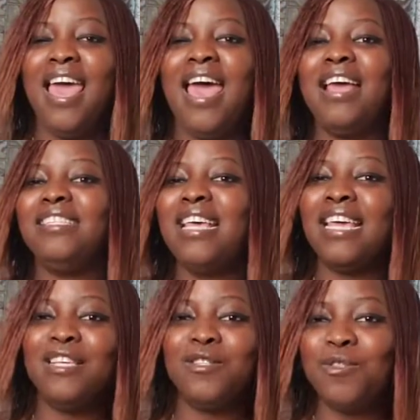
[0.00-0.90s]
and
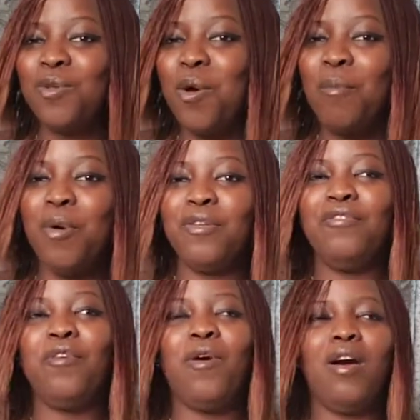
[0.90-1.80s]
thank you so much
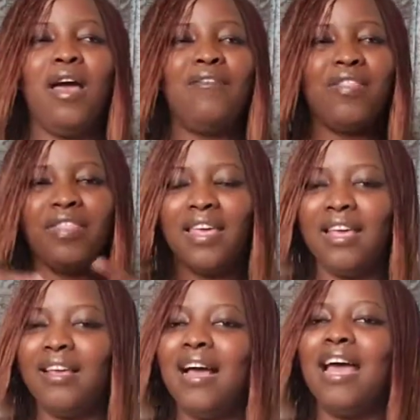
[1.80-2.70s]
for
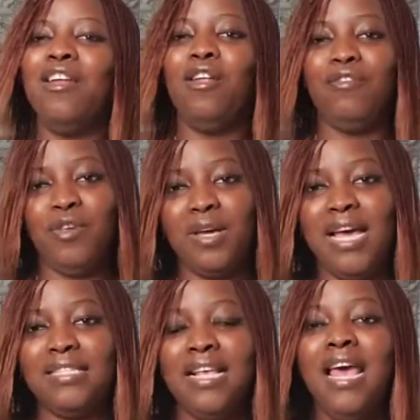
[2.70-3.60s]
everything. I love you
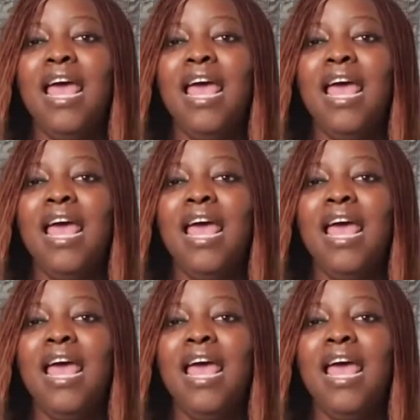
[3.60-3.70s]
guys.